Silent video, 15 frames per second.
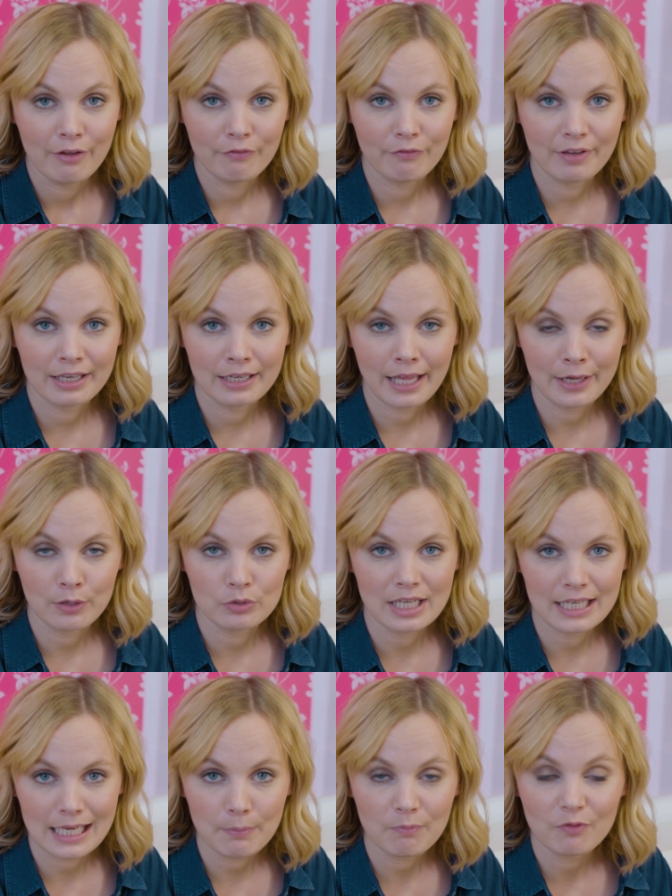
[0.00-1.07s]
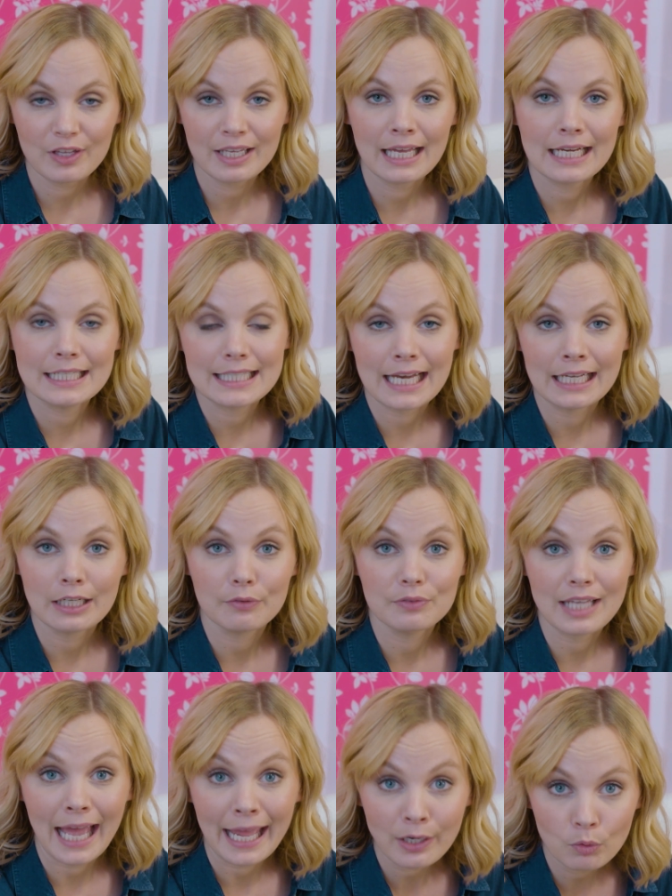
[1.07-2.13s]
When a company calls about an
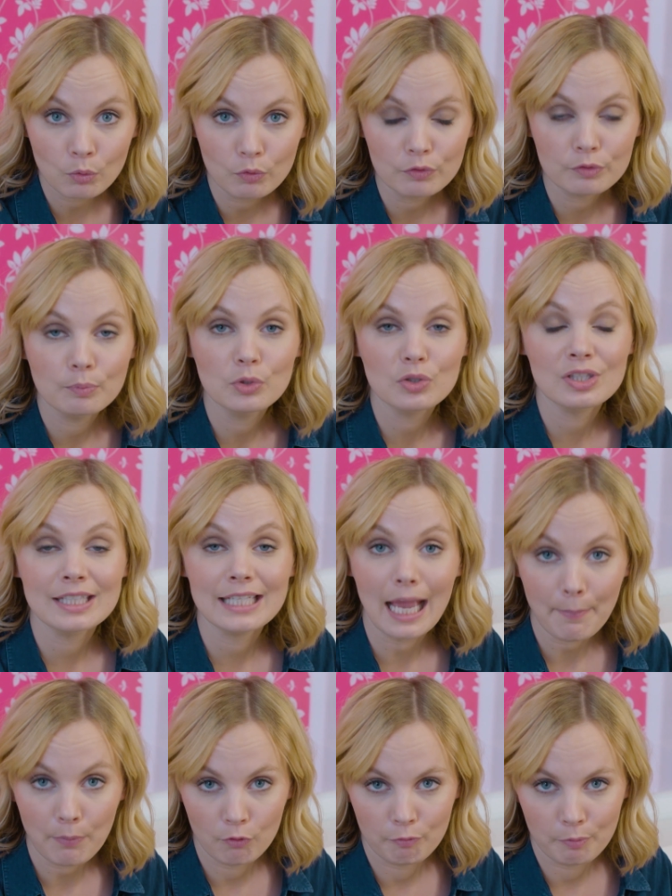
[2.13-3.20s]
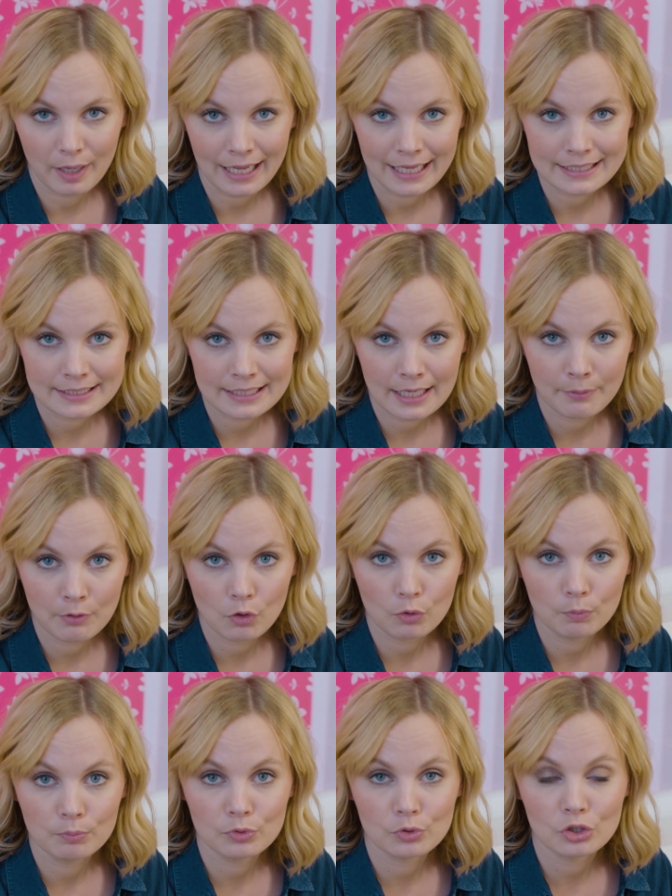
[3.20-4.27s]
attack, they need to be on call to act as
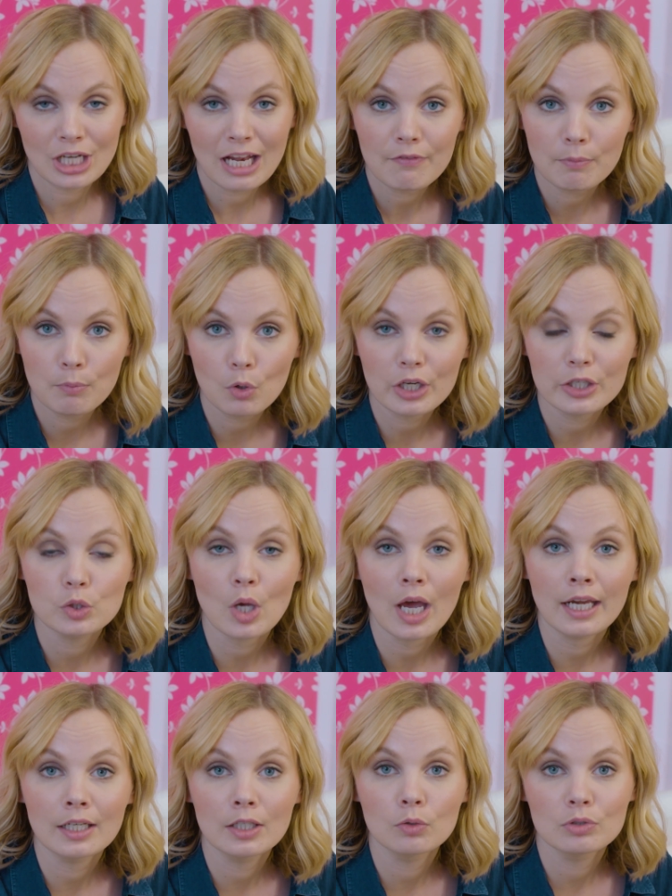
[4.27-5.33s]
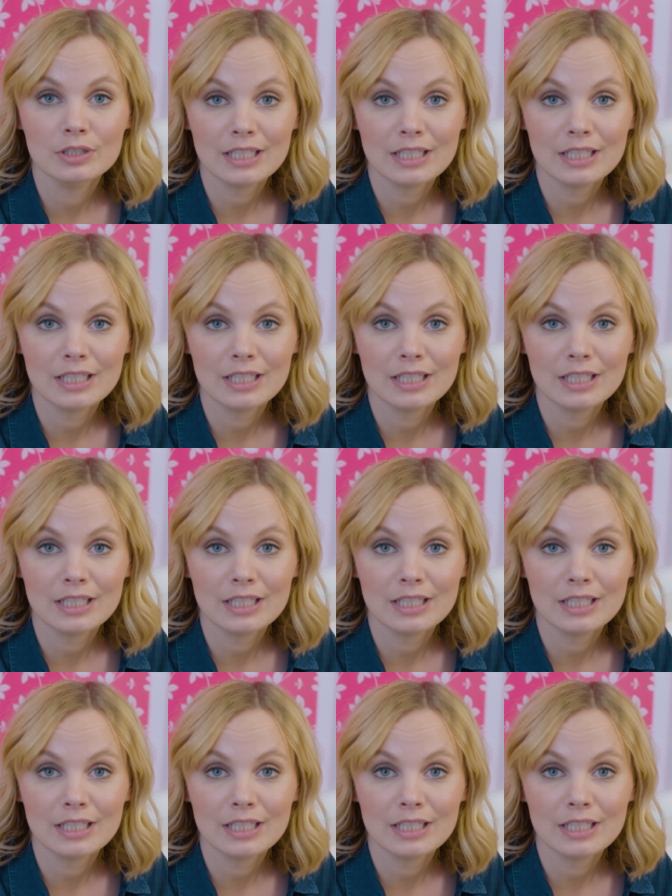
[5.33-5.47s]
quickly as possible to minimize